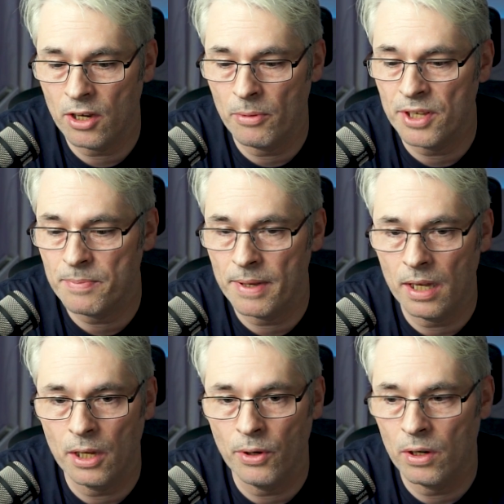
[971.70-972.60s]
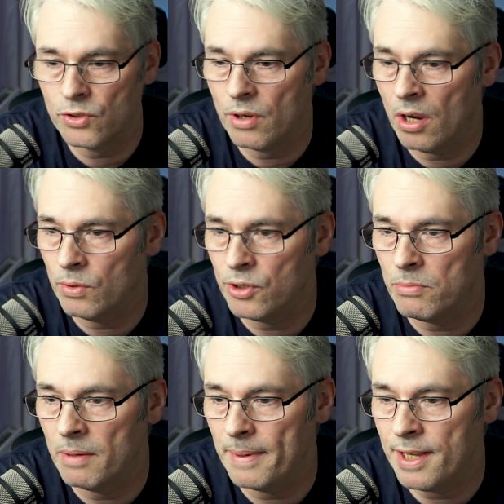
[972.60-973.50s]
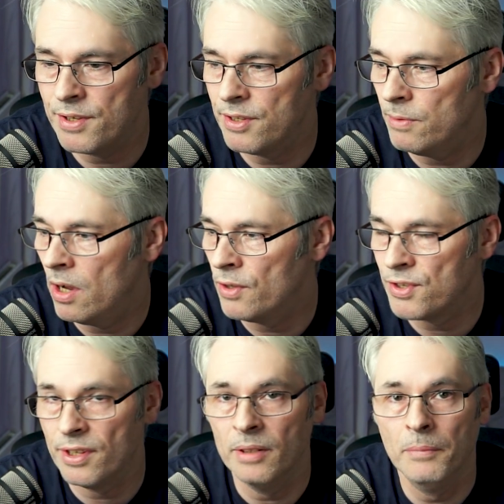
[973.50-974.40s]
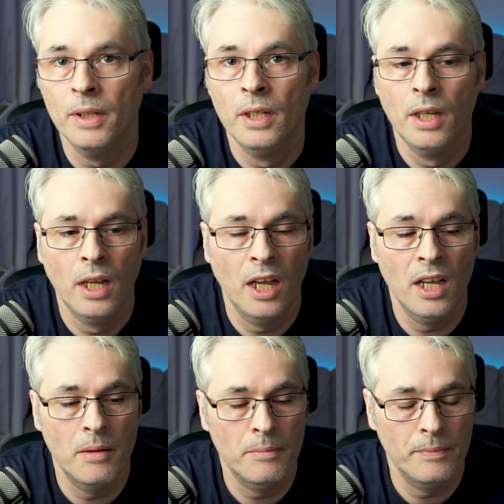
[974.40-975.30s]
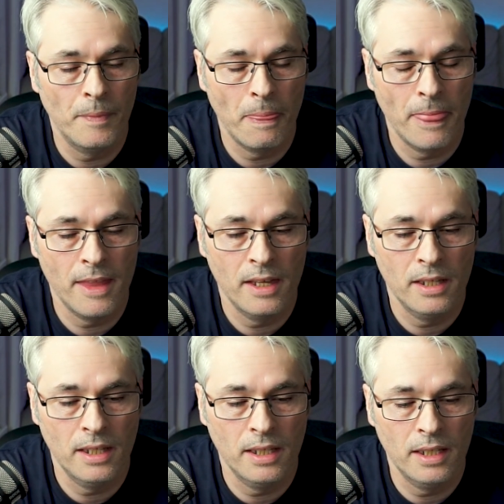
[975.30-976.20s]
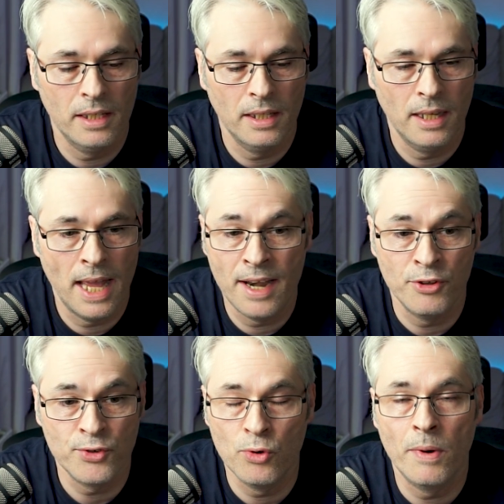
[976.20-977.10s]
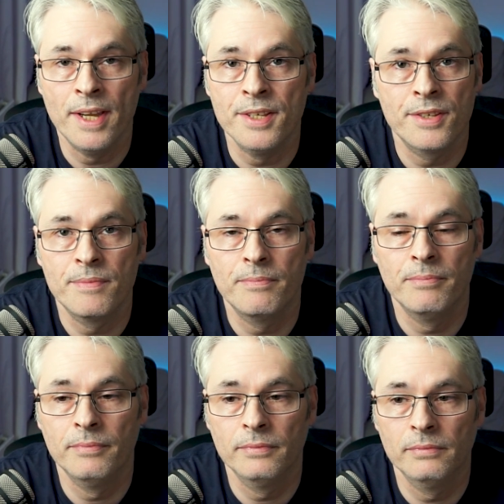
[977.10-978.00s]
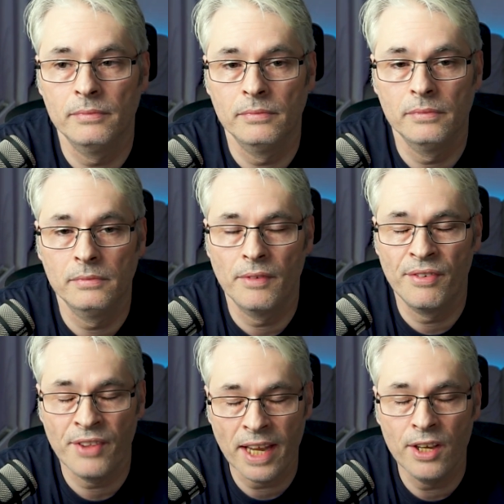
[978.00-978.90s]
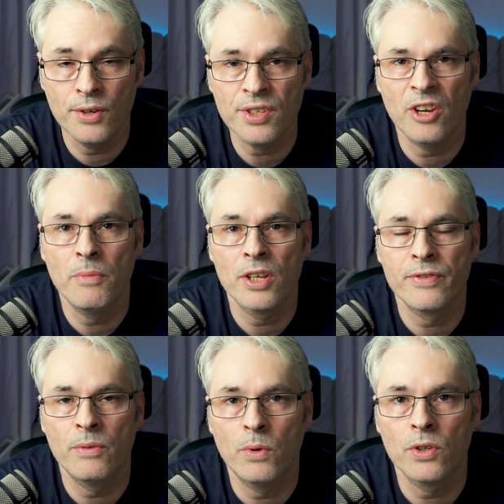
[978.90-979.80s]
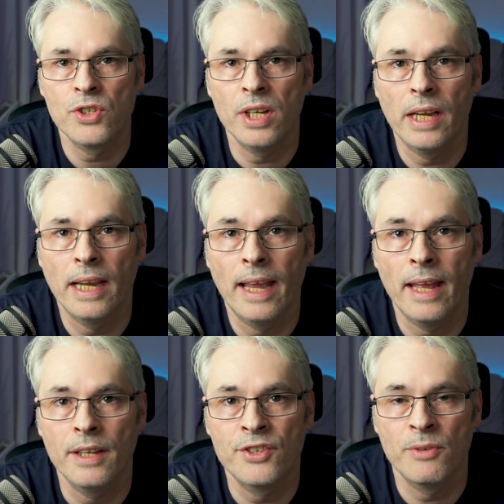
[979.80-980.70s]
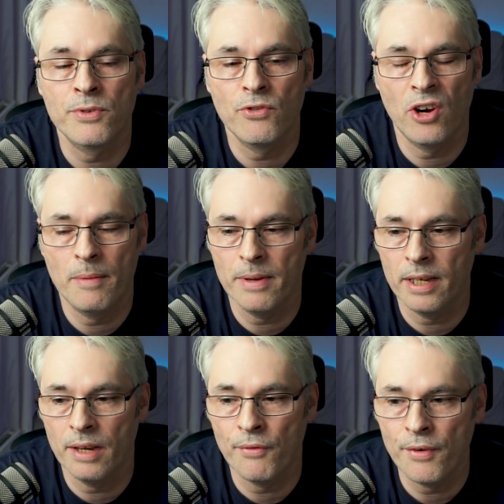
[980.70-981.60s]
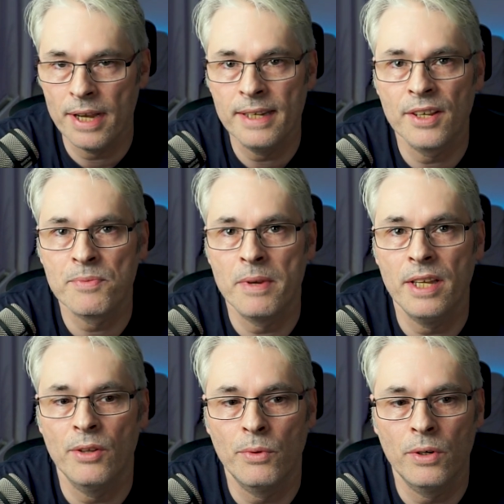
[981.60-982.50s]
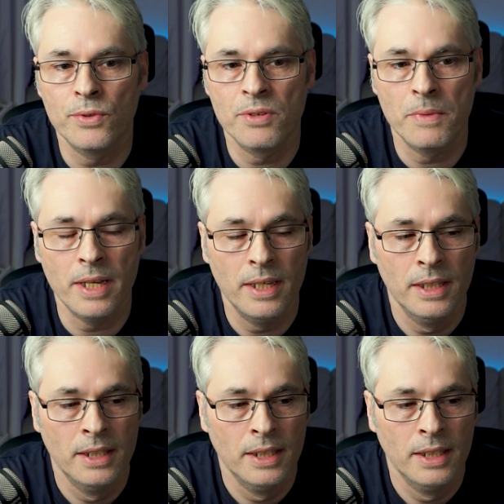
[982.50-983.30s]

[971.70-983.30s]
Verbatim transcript: the comments below. I'll, I'll do my best to answer them. Um, and as always, thank you so much for watching and subscribing. It really does mean the world to me.